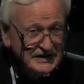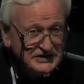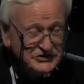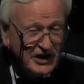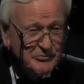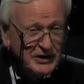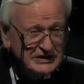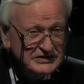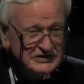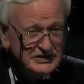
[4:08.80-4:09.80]
So I
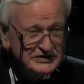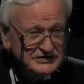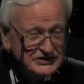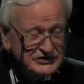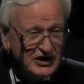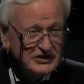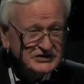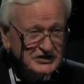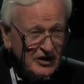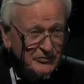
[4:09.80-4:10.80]
beckoned the
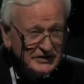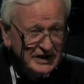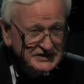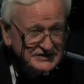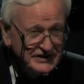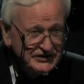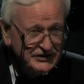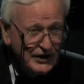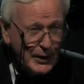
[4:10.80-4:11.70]
sergeant up, and I said,